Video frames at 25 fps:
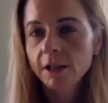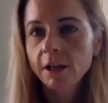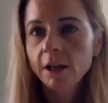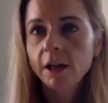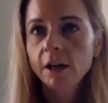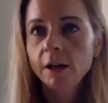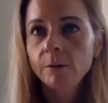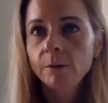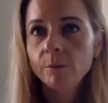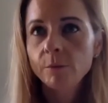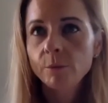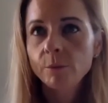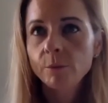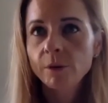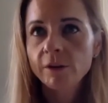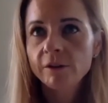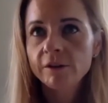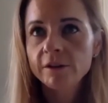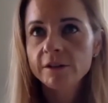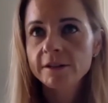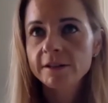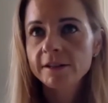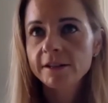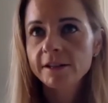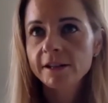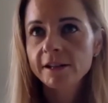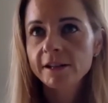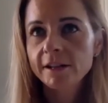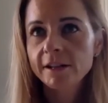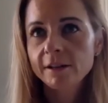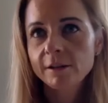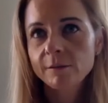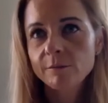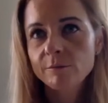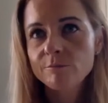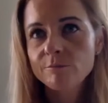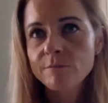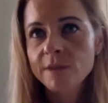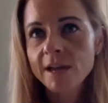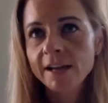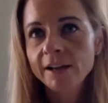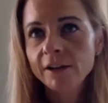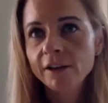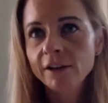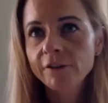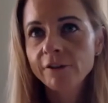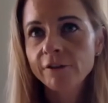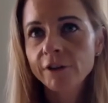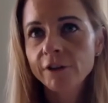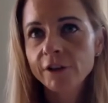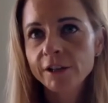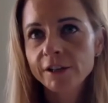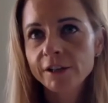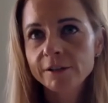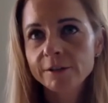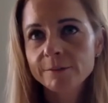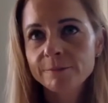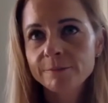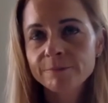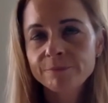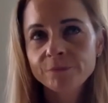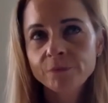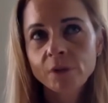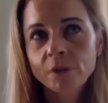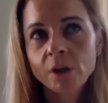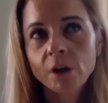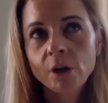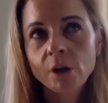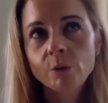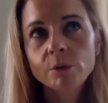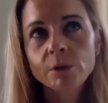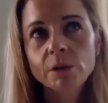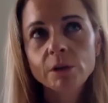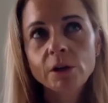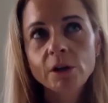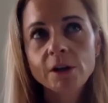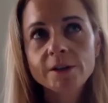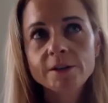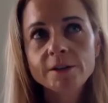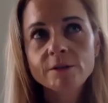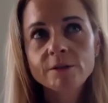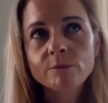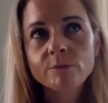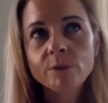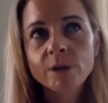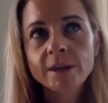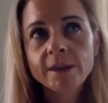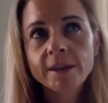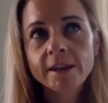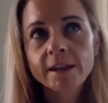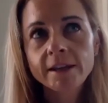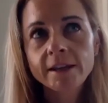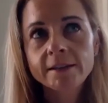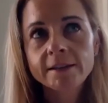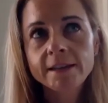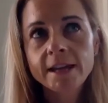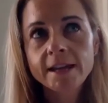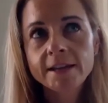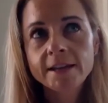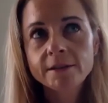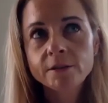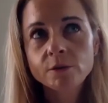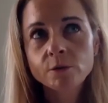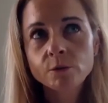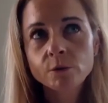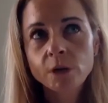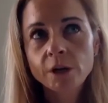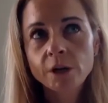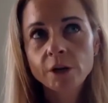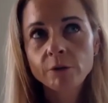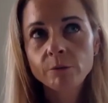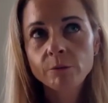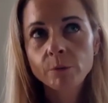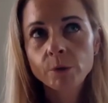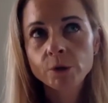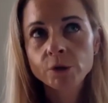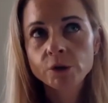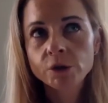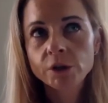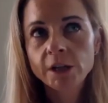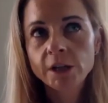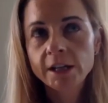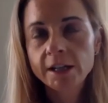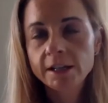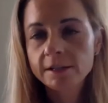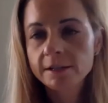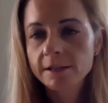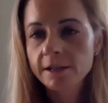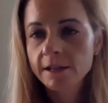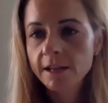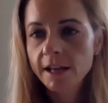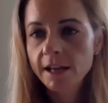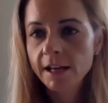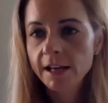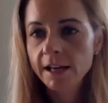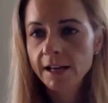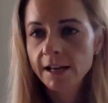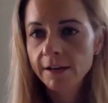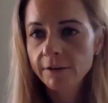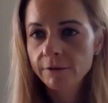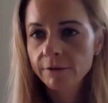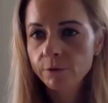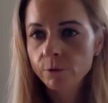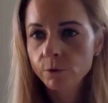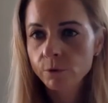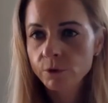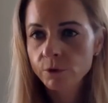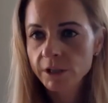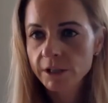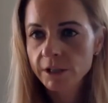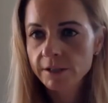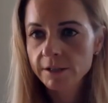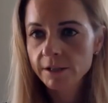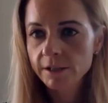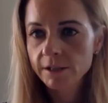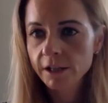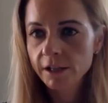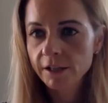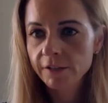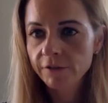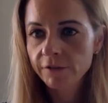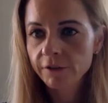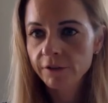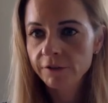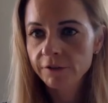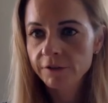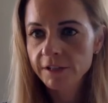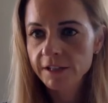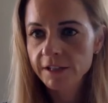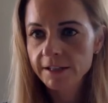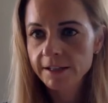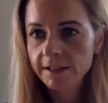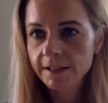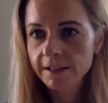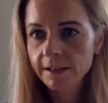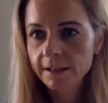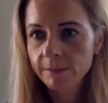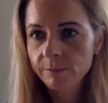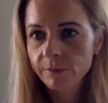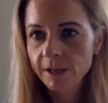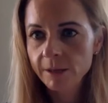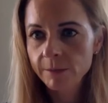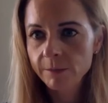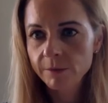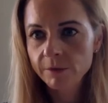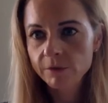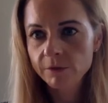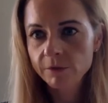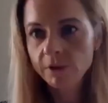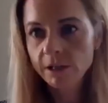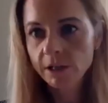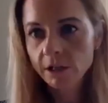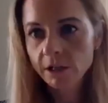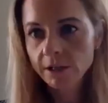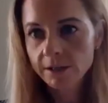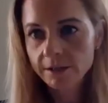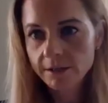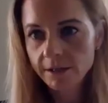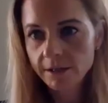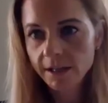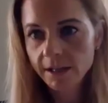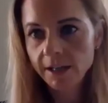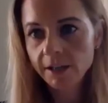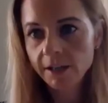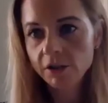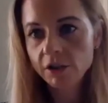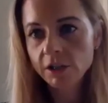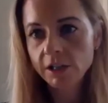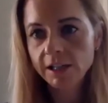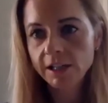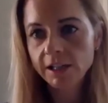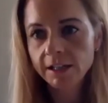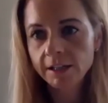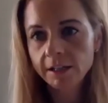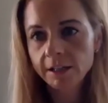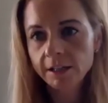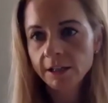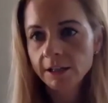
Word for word: Um, whereas men, I find, like with clients of mine, they're, they're still kind of pushing into their late 40s, early 50s, and then maybe realize that actually